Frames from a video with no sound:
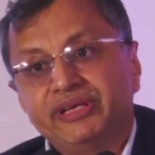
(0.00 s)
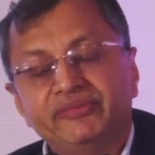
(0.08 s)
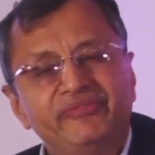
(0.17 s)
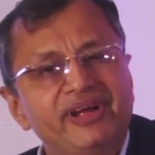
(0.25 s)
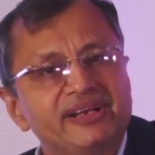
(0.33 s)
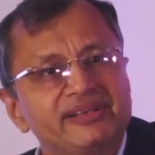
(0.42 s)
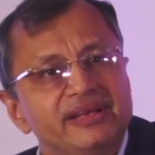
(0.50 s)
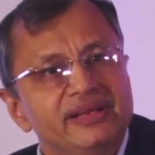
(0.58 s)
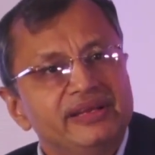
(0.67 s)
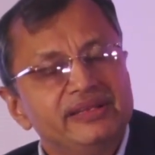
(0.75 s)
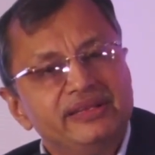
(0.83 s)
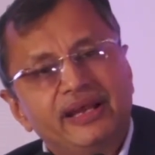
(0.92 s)
In fact,
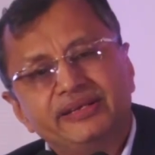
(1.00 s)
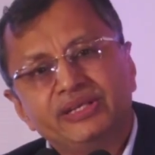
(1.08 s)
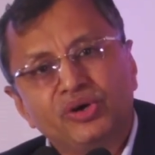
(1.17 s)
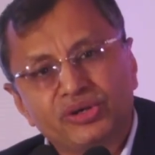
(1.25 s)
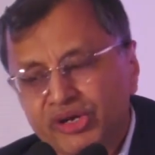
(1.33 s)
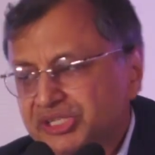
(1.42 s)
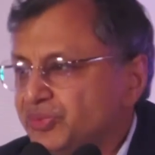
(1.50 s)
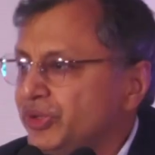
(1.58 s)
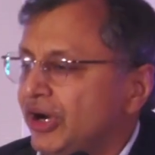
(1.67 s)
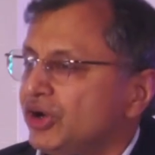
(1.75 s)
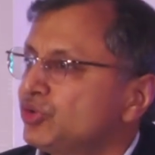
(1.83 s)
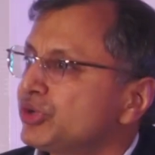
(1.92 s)
at the Auto
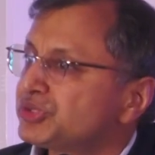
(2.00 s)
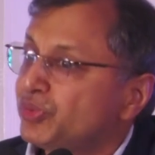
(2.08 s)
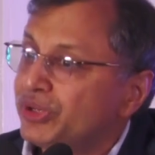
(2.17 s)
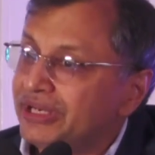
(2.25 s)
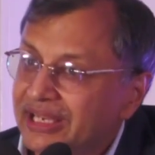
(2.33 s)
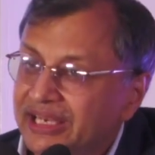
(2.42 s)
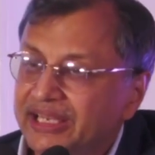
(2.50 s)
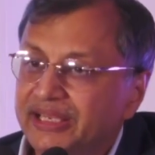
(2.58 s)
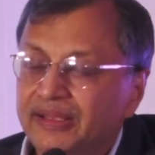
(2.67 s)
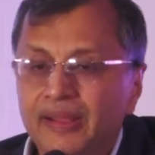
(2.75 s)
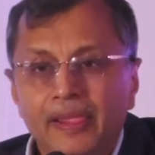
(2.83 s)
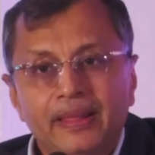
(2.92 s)
Expo in
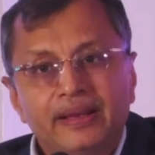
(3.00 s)
Delhi,